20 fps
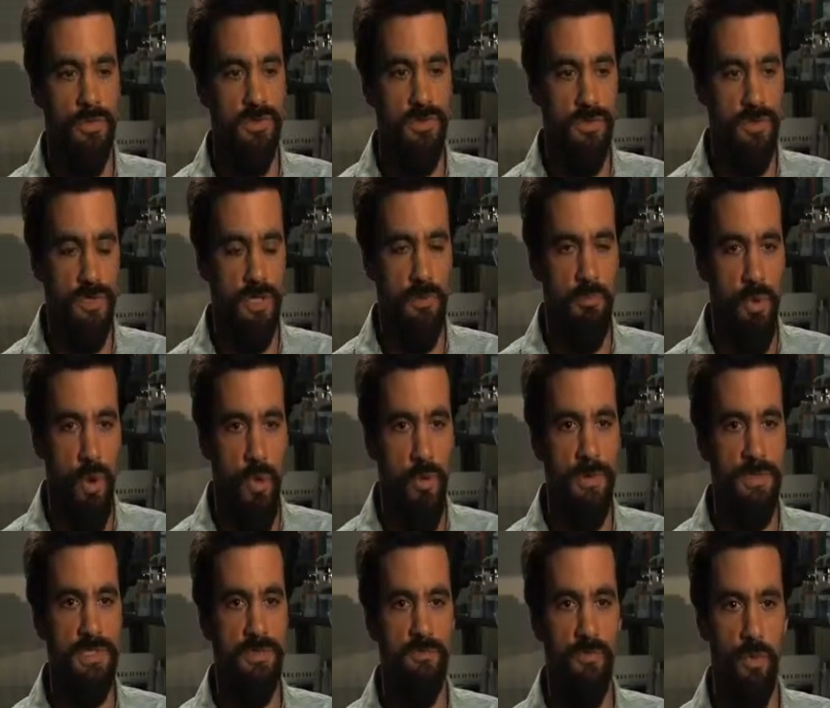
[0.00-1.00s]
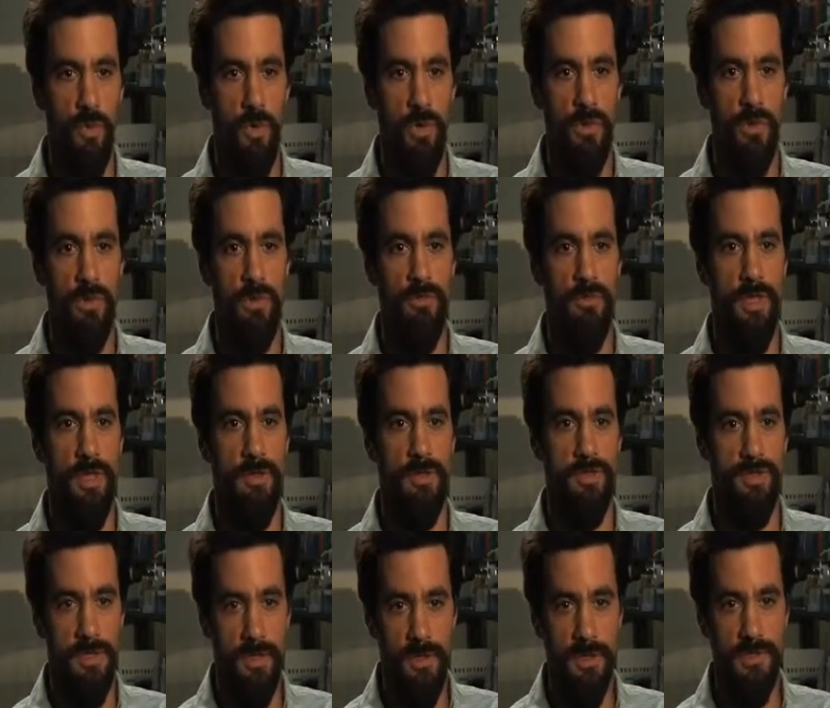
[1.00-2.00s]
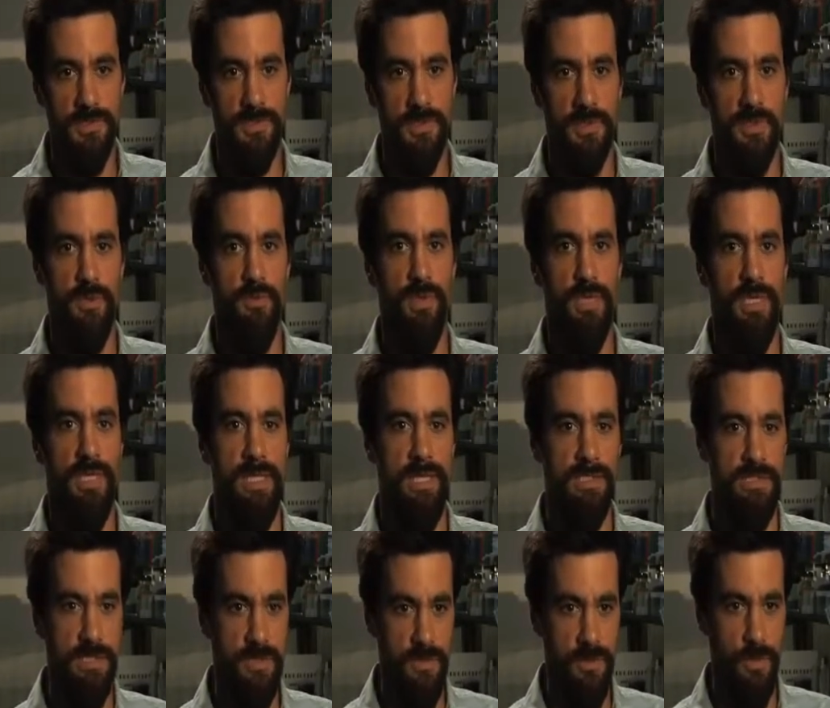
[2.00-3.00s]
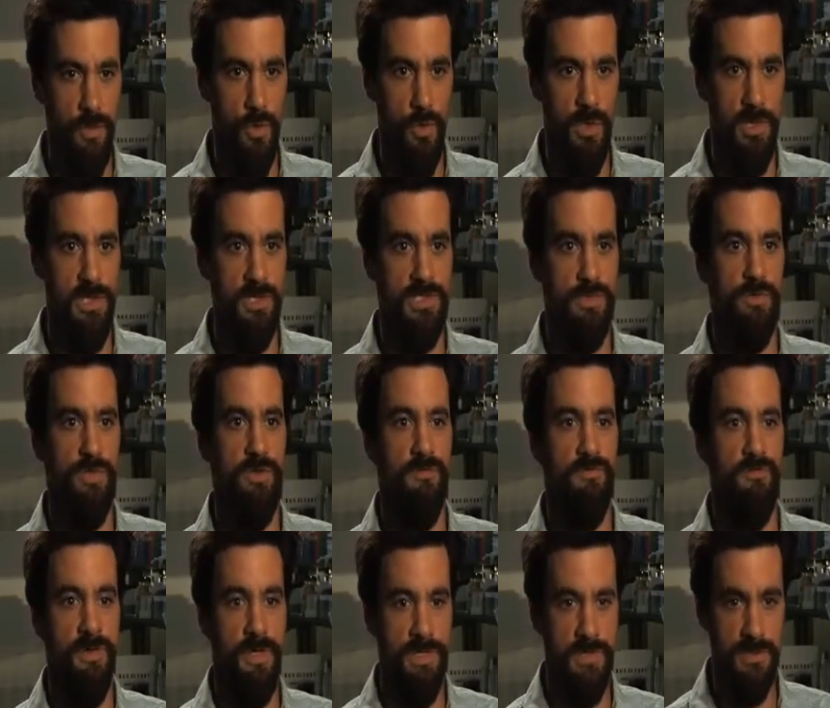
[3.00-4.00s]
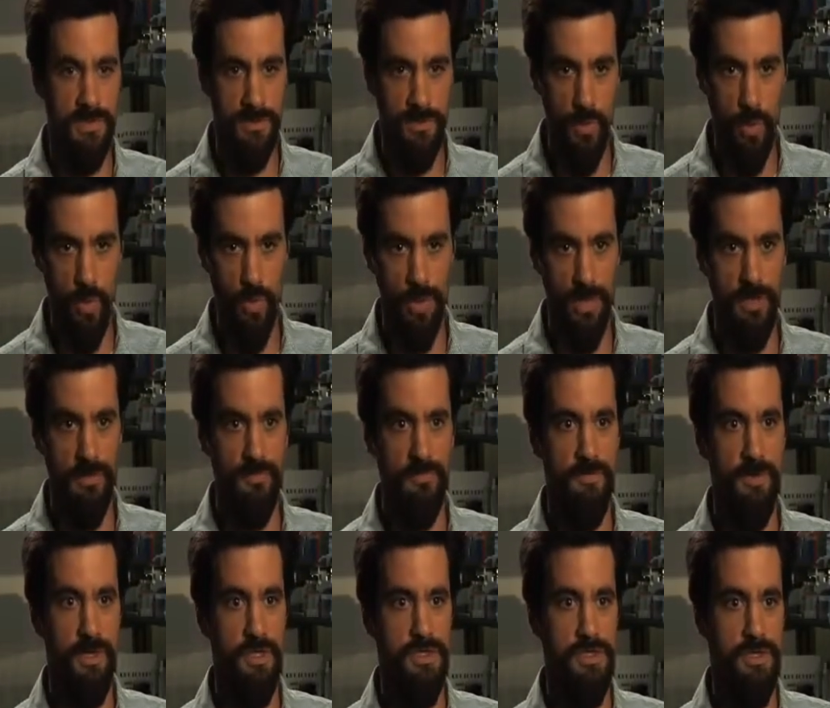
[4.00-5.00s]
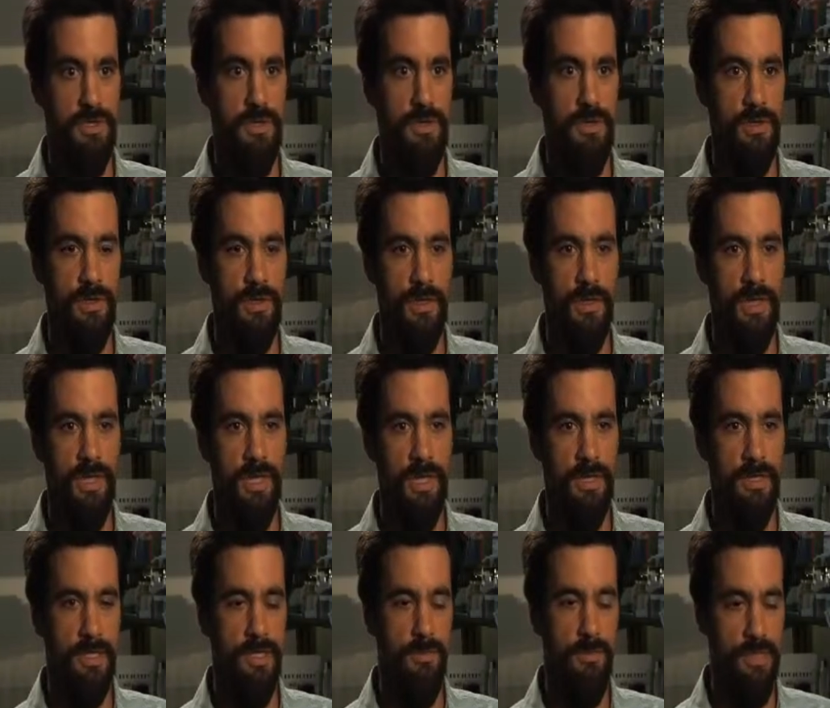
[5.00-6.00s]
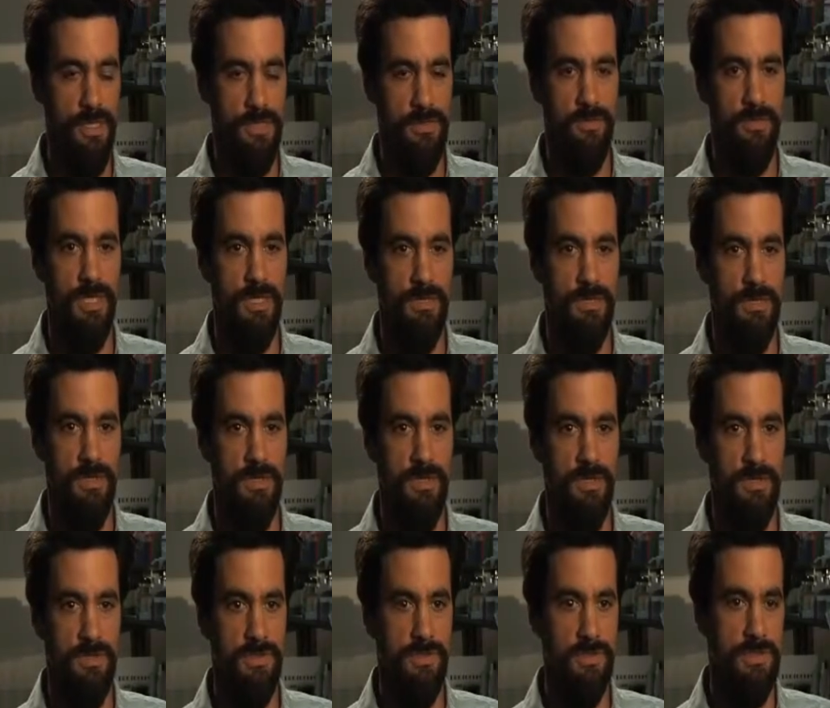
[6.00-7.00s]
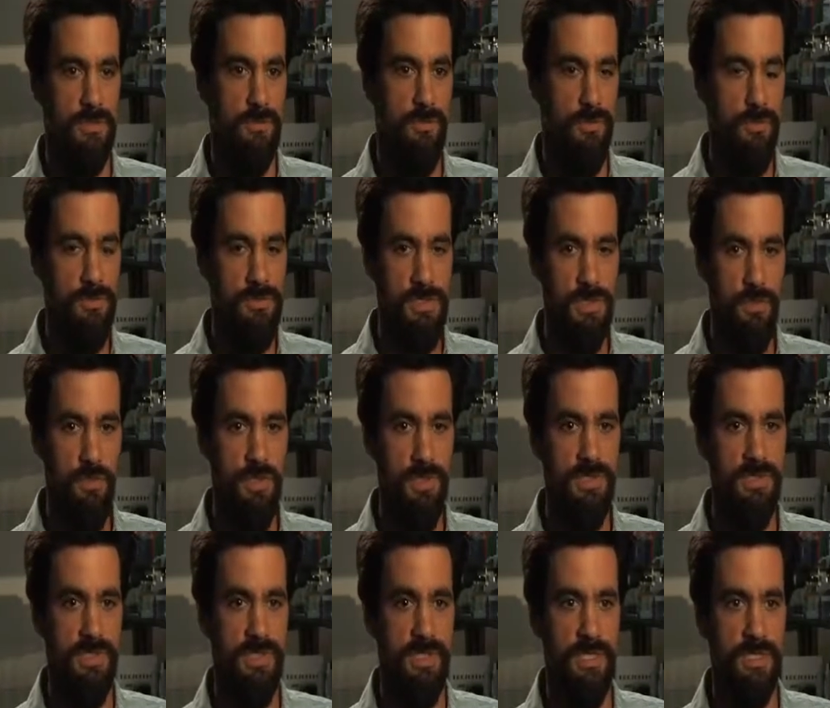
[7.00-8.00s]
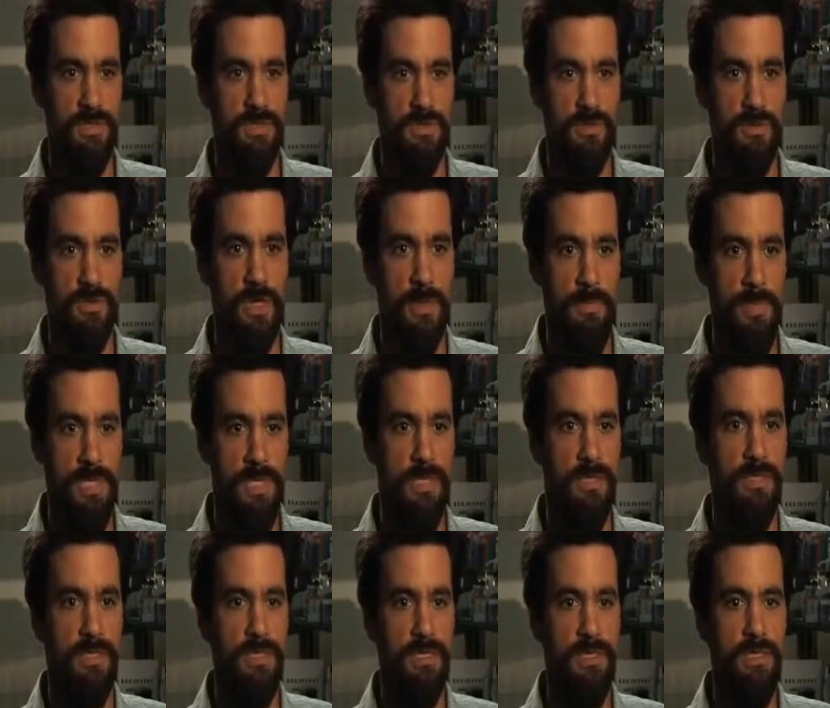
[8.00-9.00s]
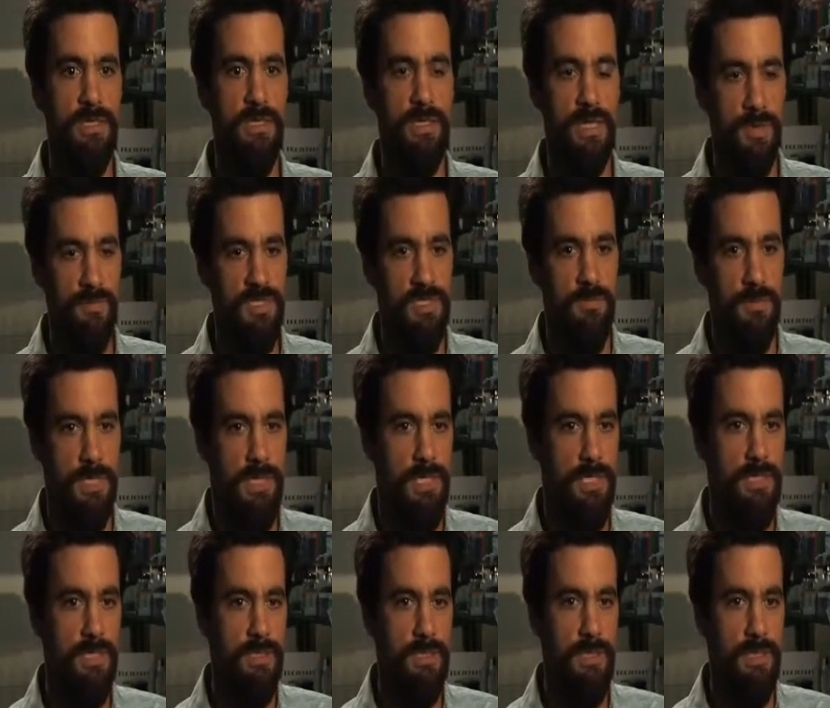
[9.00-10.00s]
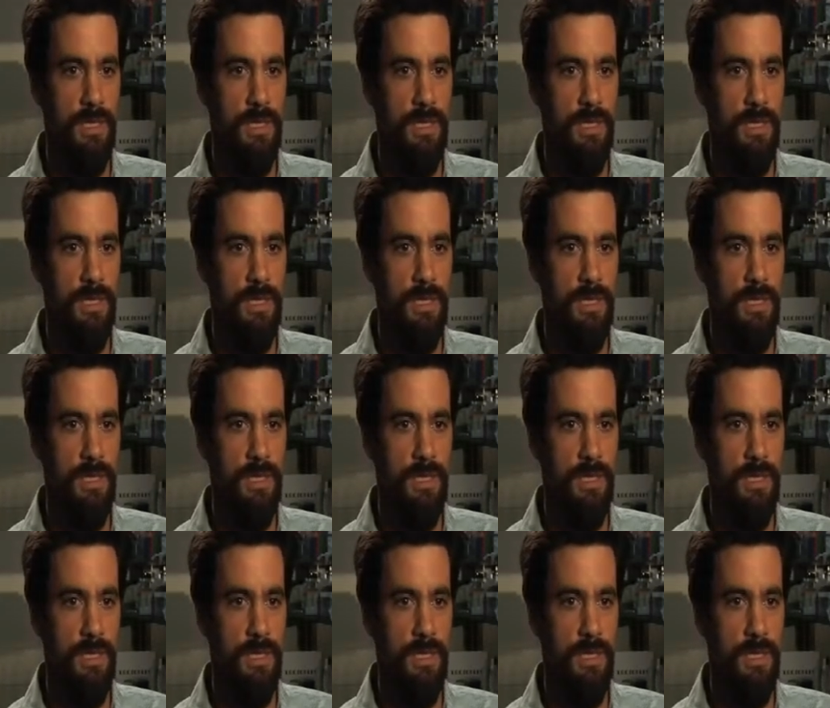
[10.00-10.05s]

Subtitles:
are certain components of oil that are toxic, that when it gets into the organism, it affects organ function and can be directly toxic. So those are the ones that sort of immediately come to mind.